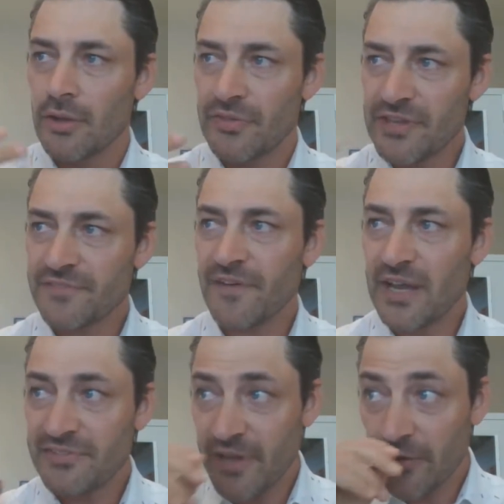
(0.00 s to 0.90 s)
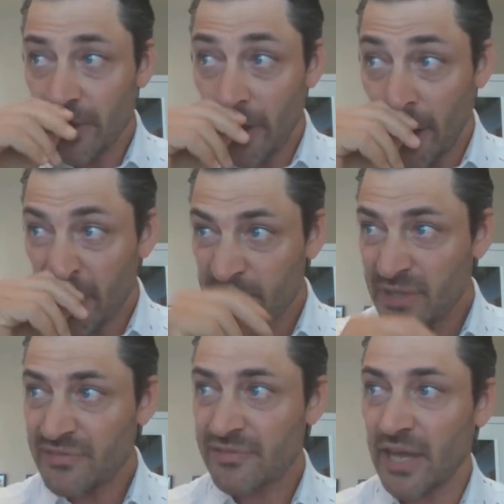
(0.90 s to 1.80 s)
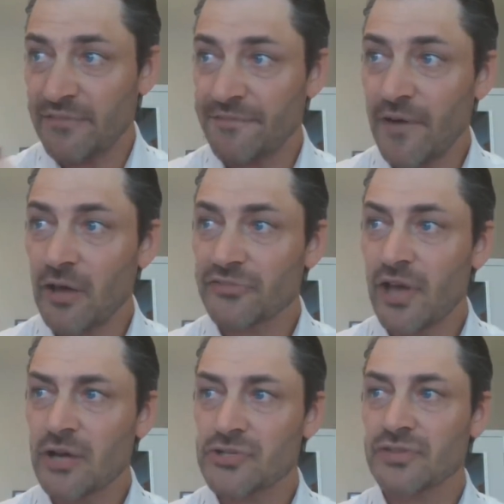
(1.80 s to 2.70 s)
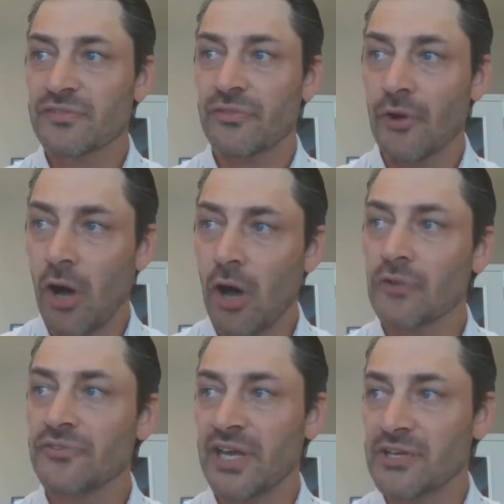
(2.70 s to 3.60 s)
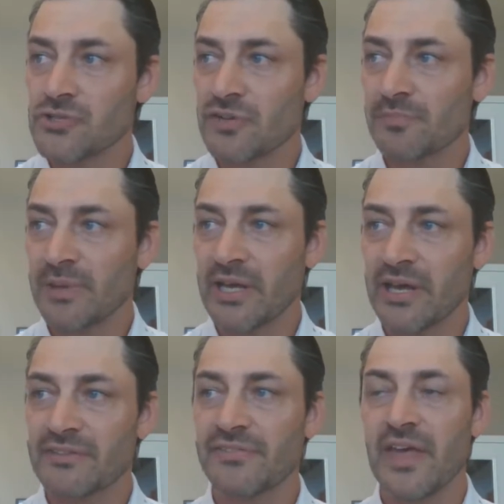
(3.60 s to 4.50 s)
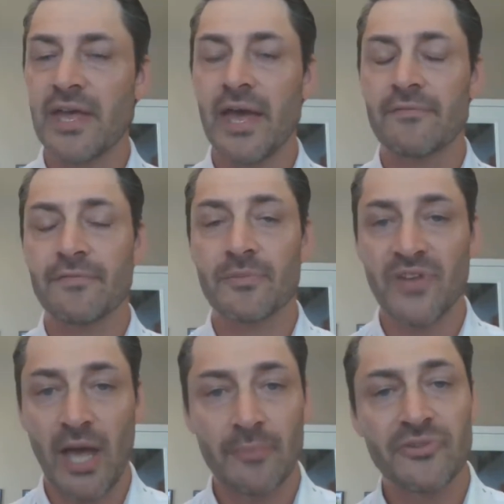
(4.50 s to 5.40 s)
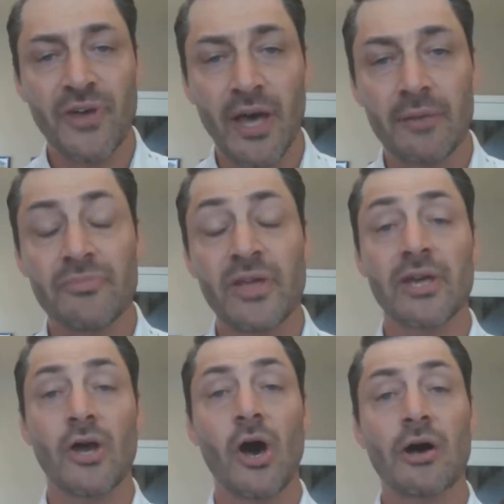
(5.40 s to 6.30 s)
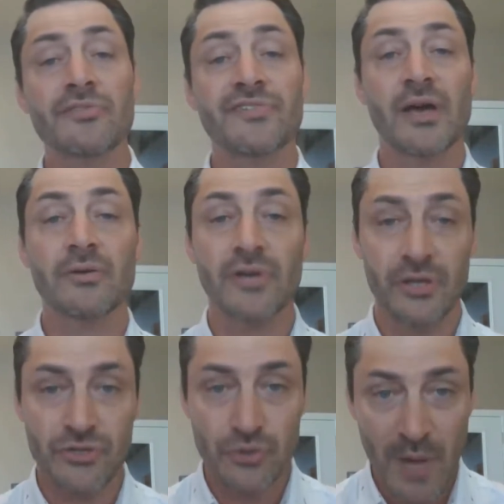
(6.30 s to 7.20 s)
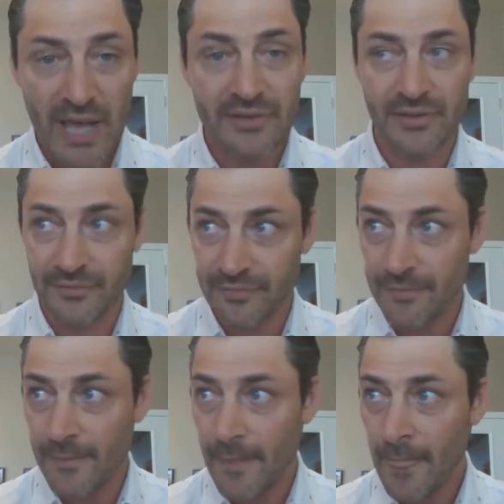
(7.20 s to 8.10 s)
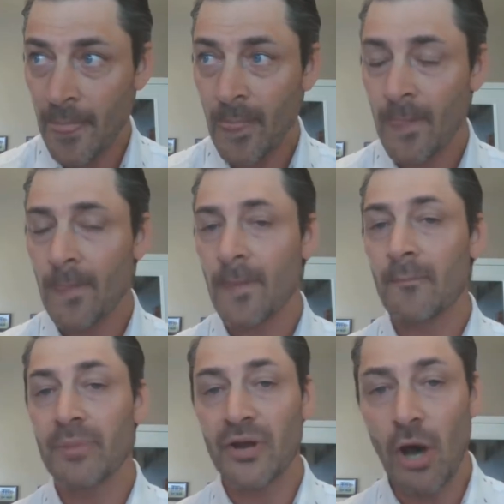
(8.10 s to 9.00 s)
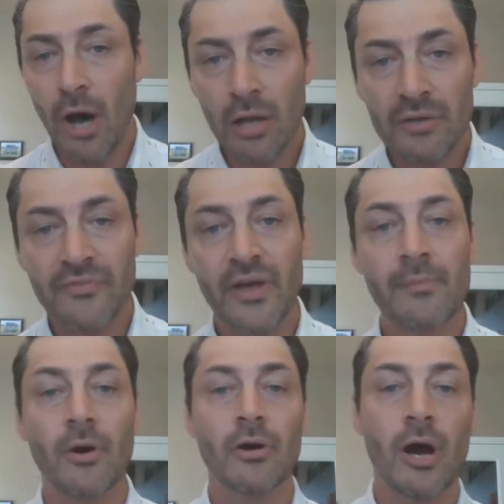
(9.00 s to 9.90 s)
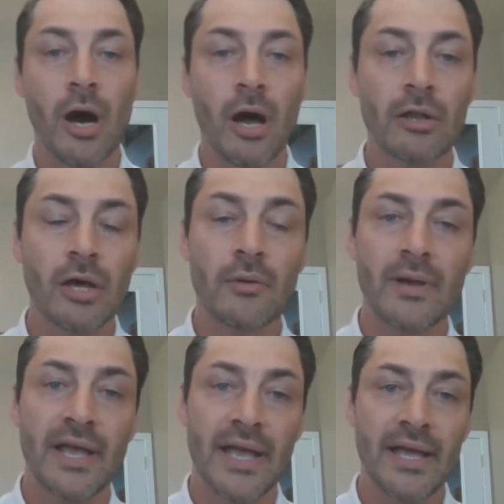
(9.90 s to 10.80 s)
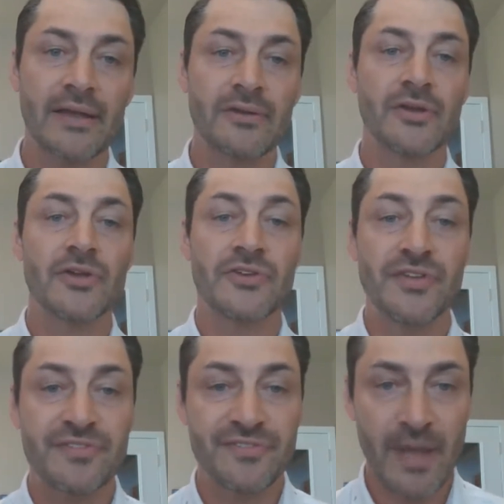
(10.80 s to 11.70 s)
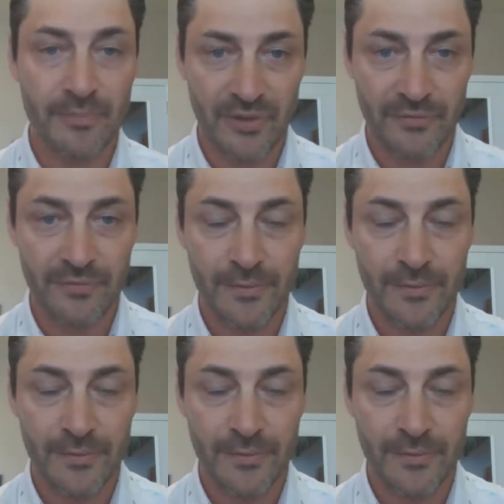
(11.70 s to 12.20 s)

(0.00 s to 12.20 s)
These fine-sounding arguments and false doctrines, they're all dangerous because they, from time to time, they can all sound attractive, but all of them are hollow and deceptive.